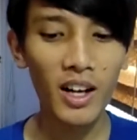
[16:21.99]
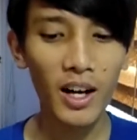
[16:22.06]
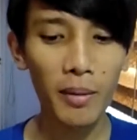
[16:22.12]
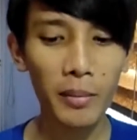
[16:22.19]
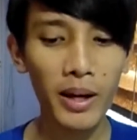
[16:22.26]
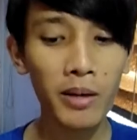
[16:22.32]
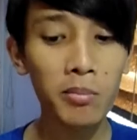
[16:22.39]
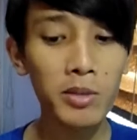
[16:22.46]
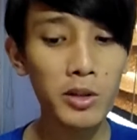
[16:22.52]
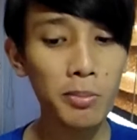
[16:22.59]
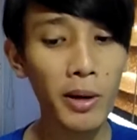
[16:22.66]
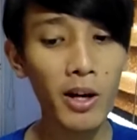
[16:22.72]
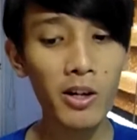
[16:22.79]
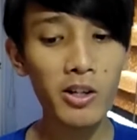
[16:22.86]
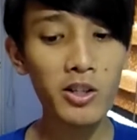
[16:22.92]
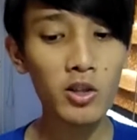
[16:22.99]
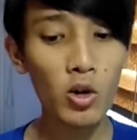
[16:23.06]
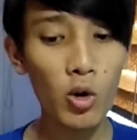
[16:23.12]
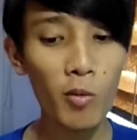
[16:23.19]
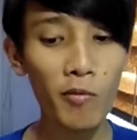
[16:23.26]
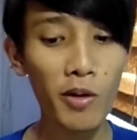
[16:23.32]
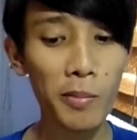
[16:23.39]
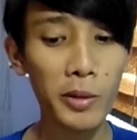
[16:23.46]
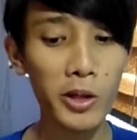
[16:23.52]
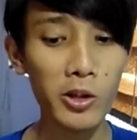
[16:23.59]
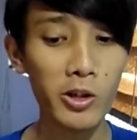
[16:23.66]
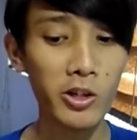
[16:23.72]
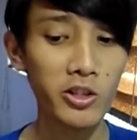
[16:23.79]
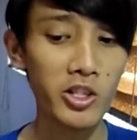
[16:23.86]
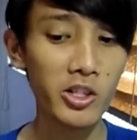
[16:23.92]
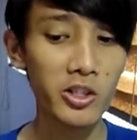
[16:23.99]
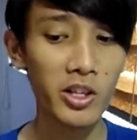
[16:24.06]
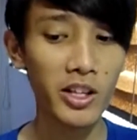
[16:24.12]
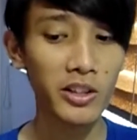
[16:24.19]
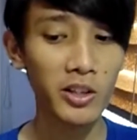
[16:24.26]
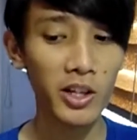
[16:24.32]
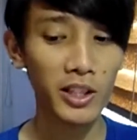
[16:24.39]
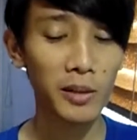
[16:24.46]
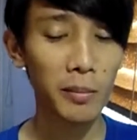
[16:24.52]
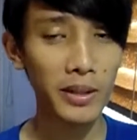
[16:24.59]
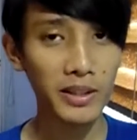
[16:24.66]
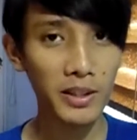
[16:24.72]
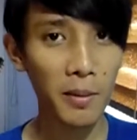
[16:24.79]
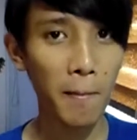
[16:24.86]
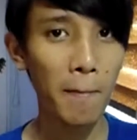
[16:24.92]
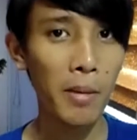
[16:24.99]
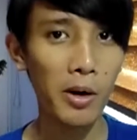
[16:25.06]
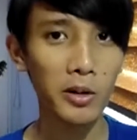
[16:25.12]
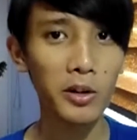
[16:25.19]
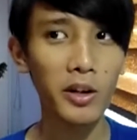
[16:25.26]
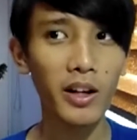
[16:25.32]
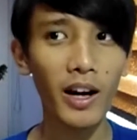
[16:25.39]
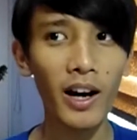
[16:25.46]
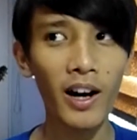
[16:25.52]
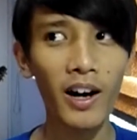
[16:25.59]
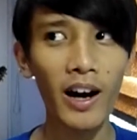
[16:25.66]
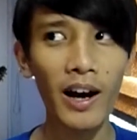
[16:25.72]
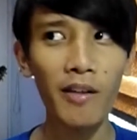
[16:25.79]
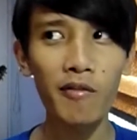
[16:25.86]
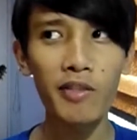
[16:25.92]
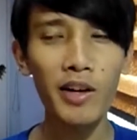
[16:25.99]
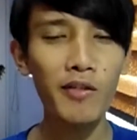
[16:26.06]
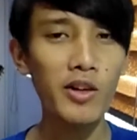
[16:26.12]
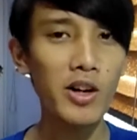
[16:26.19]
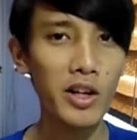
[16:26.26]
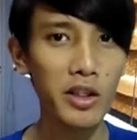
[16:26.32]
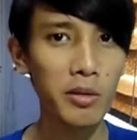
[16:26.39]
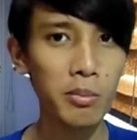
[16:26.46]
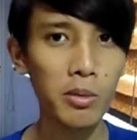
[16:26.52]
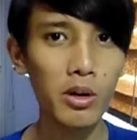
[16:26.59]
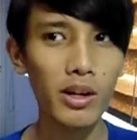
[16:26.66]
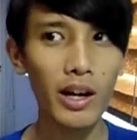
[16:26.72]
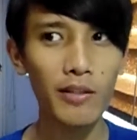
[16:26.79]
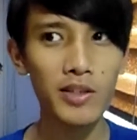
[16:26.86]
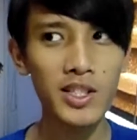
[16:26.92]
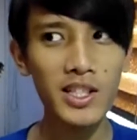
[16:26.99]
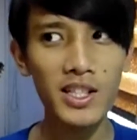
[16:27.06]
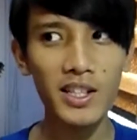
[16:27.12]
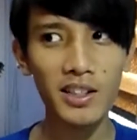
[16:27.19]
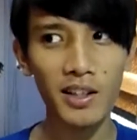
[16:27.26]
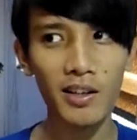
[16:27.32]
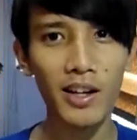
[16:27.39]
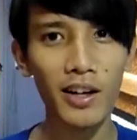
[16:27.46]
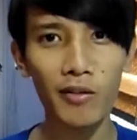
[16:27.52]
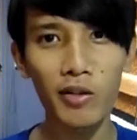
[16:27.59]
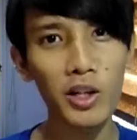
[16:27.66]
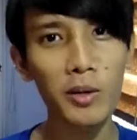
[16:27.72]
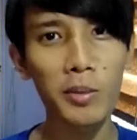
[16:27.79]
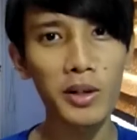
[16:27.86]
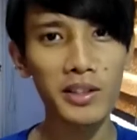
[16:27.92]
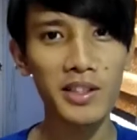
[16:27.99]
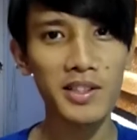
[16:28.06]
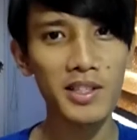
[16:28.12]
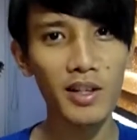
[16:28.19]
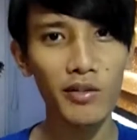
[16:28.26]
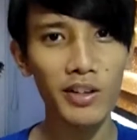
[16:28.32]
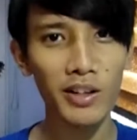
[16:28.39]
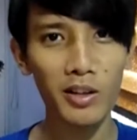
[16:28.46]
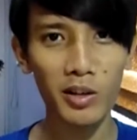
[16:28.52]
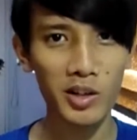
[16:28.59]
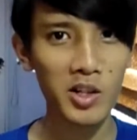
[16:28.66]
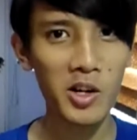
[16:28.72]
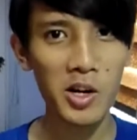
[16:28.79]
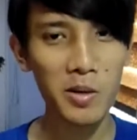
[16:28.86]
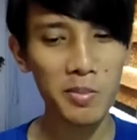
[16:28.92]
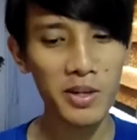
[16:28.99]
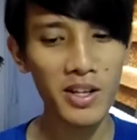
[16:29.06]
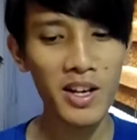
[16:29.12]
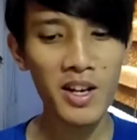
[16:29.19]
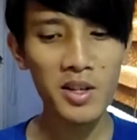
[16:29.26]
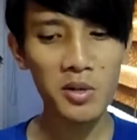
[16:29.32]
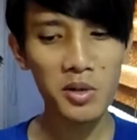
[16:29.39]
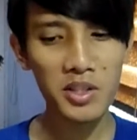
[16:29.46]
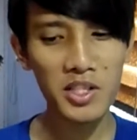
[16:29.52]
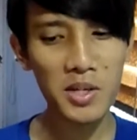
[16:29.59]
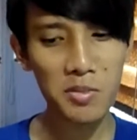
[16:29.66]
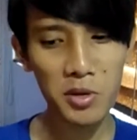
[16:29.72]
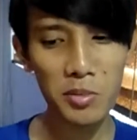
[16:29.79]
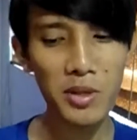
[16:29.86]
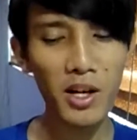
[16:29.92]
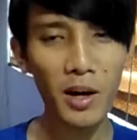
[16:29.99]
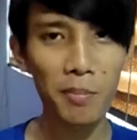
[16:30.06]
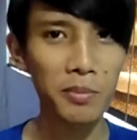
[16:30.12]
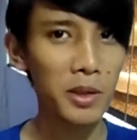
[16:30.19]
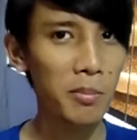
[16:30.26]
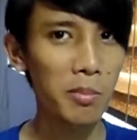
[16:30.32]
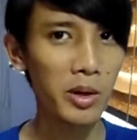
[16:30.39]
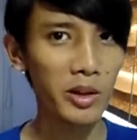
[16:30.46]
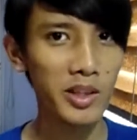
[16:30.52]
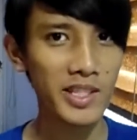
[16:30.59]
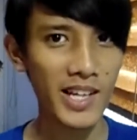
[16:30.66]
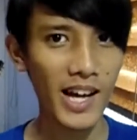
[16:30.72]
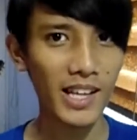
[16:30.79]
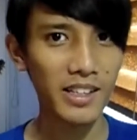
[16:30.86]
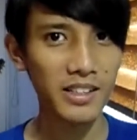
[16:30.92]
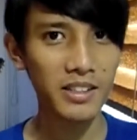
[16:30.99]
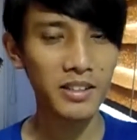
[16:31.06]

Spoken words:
And Miss Peregrine's Home for Peculiar Children, directed by Tim Burton. I've never read the book. I've seen it in like fully booked and stuff, and it looks creepy. So it seems to be up Tim Burton's alley.